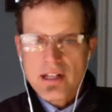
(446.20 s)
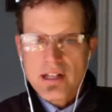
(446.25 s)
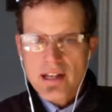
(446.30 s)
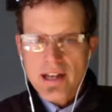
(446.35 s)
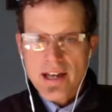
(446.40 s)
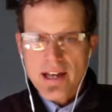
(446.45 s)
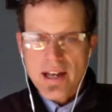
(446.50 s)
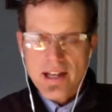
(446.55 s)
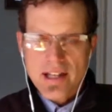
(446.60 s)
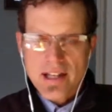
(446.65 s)

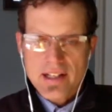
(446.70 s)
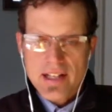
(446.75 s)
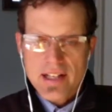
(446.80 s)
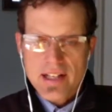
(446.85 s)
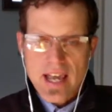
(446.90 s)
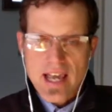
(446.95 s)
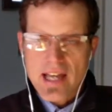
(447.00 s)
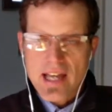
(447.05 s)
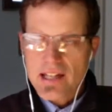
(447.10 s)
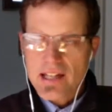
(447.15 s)
and
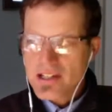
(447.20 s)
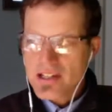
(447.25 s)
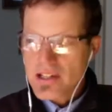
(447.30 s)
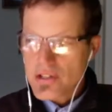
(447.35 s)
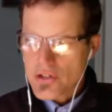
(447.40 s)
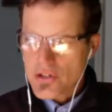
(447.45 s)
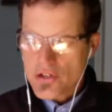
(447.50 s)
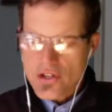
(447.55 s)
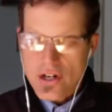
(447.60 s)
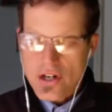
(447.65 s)

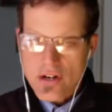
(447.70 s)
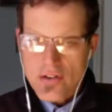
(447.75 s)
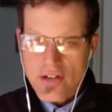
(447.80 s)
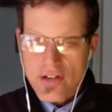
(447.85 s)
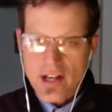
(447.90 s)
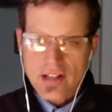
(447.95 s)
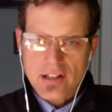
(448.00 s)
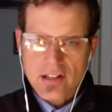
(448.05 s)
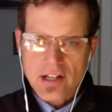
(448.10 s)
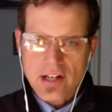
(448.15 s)
Andy shared
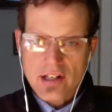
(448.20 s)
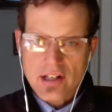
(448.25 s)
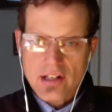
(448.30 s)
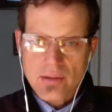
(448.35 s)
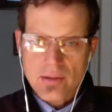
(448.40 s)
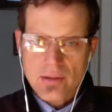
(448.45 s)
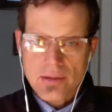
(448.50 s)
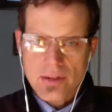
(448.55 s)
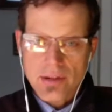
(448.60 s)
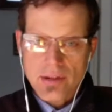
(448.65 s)
that locker
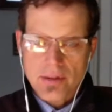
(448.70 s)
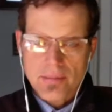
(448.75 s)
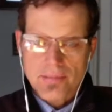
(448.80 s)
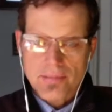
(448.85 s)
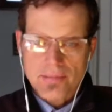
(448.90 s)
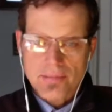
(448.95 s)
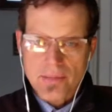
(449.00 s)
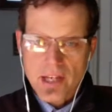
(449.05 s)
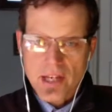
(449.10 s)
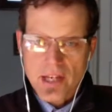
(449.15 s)
with
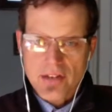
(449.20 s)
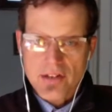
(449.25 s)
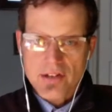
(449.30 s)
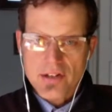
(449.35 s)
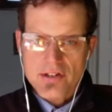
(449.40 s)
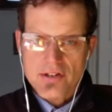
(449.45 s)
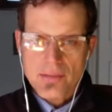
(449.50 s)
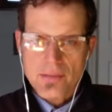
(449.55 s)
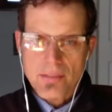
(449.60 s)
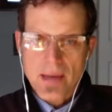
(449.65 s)
him, and
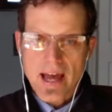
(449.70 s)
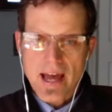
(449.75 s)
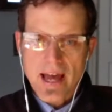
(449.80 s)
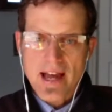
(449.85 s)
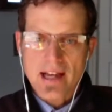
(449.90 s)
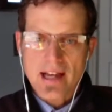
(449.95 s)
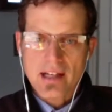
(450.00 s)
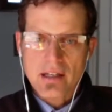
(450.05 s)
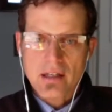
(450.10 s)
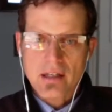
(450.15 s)
there's a
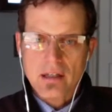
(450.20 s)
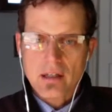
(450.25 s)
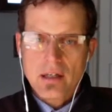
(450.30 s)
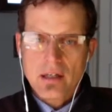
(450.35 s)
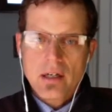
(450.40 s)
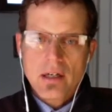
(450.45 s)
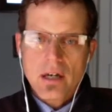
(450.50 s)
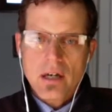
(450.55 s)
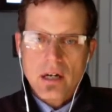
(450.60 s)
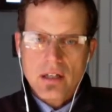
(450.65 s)
bag,
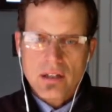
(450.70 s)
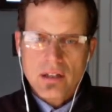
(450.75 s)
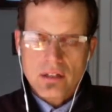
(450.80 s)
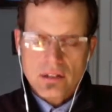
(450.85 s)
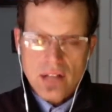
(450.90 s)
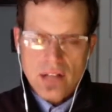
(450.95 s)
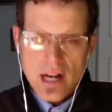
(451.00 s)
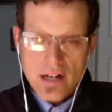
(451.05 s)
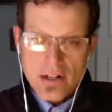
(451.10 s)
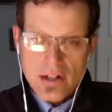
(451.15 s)

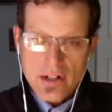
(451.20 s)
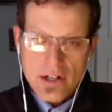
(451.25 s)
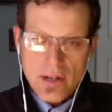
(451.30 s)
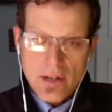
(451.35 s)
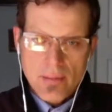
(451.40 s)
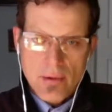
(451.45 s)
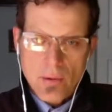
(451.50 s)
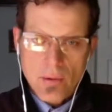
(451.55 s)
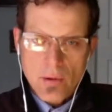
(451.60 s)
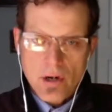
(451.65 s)
locker
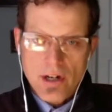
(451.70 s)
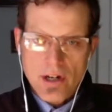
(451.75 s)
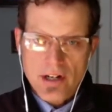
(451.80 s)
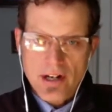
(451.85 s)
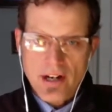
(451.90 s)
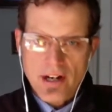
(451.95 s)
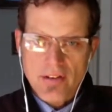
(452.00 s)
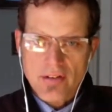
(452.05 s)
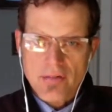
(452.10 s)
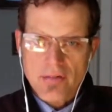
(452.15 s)
number 1
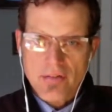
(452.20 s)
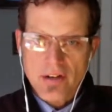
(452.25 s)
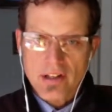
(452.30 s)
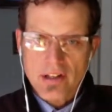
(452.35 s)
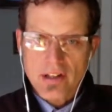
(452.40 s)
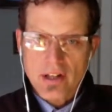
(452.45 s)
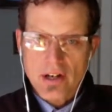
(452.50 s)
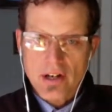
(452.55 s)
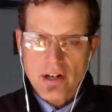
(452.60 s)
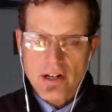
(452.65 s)
on the front
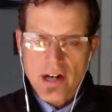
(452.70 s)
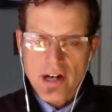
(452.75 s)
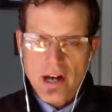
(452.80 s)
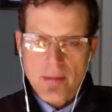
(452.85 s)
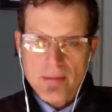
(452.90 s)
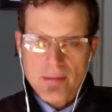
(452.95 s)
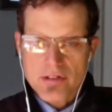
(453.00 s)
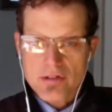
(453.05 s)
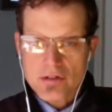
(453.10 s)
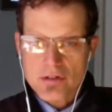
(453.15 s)
lawn,
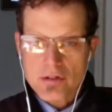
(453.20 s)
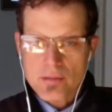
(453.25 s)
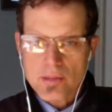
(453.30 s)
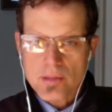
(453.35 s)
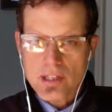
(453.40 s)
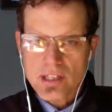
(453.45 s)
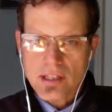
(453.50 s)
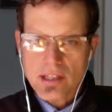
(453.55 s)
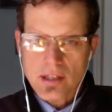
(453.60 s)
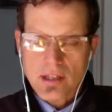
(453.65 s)
I'm
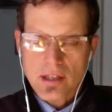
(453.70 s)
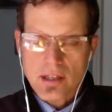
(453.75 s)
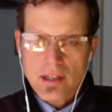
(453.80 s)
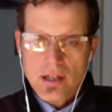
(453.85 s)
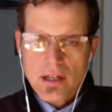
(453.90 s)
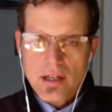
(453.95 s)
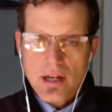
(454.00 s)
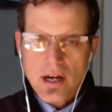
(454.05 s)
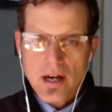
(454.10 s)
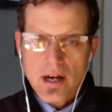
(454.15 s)
assuming
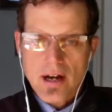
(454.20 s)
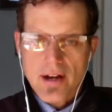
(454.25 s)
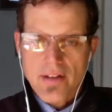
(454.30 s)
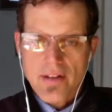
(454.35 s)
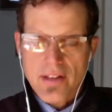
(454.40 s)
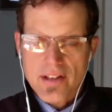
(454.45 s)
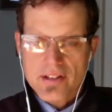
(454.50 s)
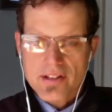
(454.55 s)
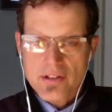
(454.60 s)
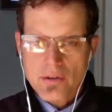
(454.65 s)

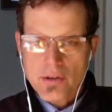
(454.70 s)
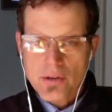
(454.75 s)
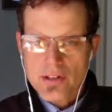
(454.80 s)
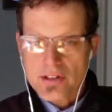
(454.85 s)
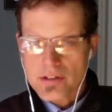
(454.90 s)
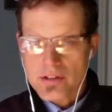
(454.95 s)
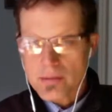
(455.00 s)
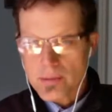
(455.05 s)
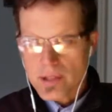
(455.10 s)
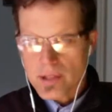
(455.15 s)
that's going
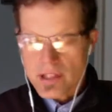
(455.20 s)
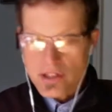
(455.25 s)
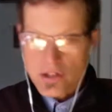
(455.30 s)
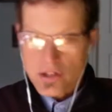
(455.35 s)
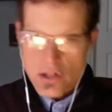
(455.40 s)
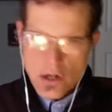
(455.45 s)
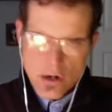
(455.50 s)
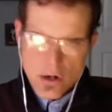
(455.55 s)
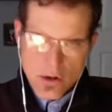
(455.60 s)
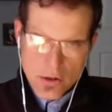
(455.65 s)
to be
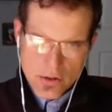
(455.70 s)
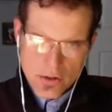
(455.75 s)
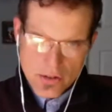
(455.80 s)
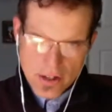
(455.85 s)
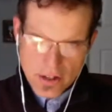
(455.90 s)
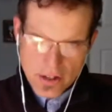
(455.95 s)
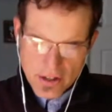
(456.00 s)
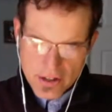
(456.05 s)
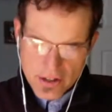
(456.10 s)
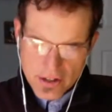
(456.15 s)
Joe.
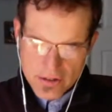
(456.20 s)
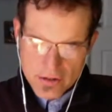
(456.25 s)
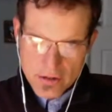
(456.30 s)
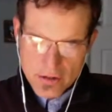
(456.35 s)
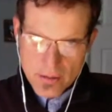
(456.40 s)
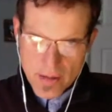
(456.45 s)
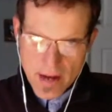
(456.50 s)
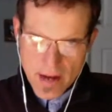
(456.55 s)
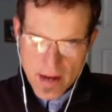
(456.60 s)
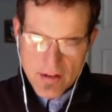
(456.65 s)
They're going to
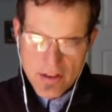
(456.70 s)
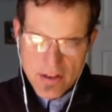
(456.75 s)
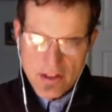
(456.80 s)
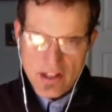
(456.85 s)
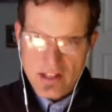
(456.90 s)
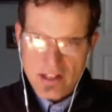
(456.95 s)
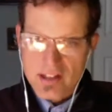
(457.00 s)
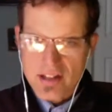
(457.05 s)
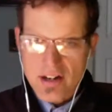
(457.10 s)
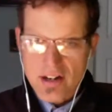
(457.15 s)
assume
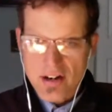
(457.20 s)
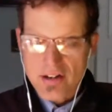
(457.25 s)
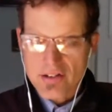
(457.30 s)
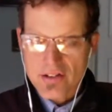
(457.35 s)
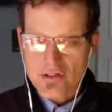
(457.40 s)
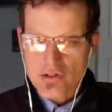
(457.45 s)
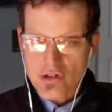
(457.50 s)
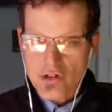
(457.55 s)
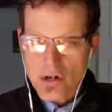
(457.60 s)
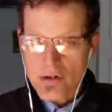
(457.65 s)
everything in there
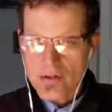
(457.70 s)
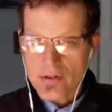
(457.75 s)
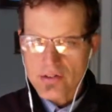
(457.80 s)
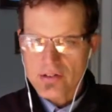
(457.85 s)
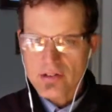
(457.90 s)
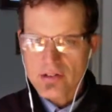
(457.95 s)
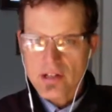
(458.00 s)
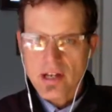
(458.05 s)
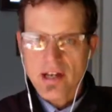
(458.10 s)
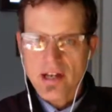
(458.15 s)
is
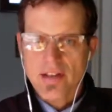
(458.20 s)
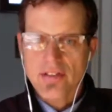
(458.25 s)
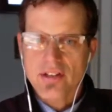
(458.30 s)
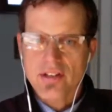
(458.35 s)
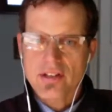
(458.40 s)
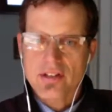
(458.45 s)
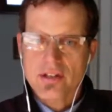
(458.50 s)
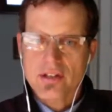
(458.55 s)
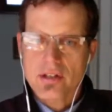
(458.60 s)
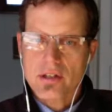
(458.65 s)
Joe's, and
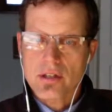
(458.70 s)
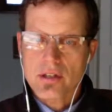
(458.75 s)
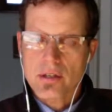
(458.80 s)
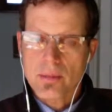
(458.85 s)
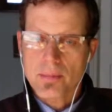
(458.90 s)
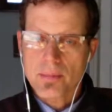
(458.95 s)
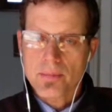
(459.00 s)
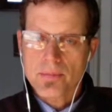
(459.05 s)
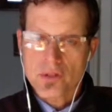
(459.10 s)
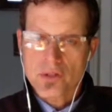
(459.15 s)
the
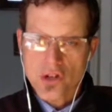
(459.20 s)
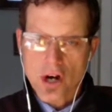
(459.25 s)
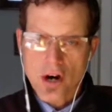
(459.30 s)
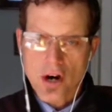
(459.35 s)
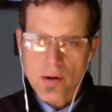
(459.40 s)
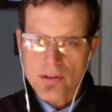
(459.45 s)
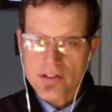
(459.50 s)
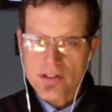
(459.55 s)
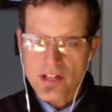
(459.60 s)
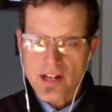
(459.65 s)

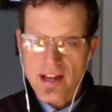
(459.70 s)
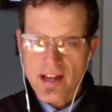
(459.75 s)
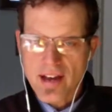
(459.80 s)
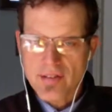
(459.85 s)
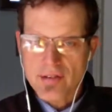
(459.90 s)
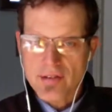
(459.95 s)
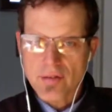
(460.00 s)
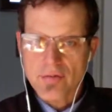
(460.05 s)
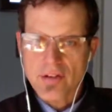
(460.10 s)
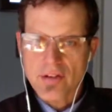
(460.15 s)
Joe is going to
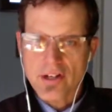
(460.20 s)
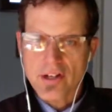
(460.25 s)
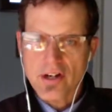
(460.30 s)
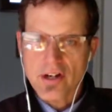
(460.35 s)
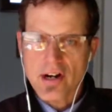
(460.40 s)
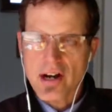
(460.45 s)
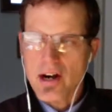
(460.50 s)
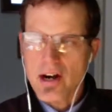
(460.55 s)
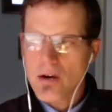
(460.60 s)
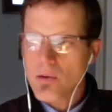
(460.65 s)
have to
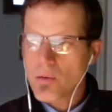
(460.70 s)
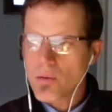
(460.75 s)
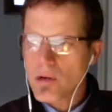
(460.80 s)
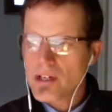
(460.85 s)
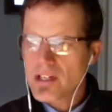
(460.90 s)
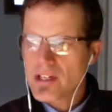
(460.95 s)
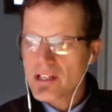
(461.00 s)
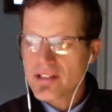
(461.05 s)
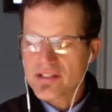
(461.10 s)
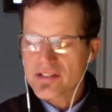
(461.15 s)
figure out
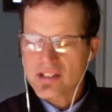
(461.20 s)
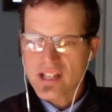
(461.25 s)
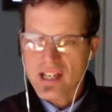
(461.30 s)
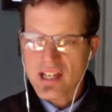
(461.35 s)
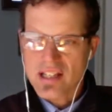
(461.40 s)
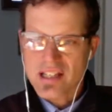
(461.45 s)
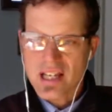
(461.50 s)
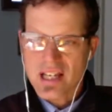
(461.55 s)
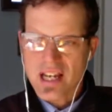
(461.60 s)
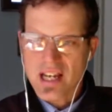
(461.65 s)
what needs to
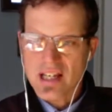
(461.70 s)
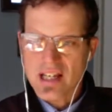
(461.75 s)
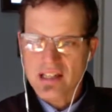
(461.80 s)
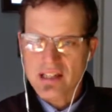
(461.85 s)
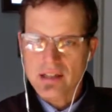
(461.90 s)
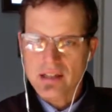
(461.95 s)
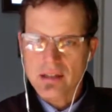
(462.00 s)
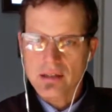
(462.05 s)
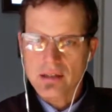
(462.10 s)
get to Andy.